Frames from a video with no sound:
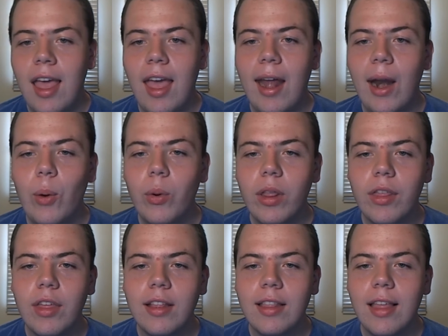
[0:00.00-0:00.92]
And I really
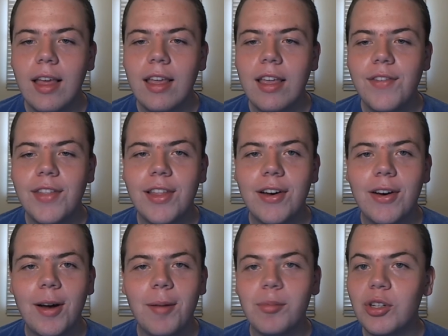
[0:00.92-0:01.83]
think that even
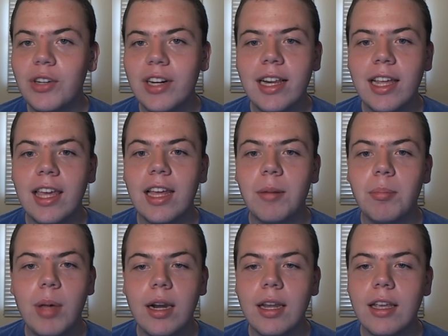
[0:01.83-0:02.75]
though I'm doing it again, I'm
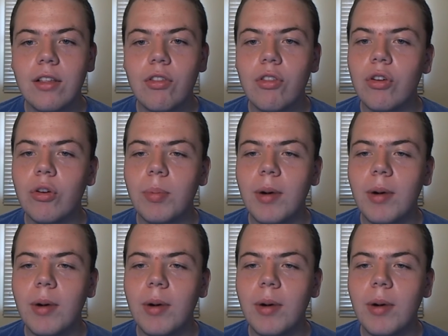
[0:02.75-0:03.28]
betting against Duke,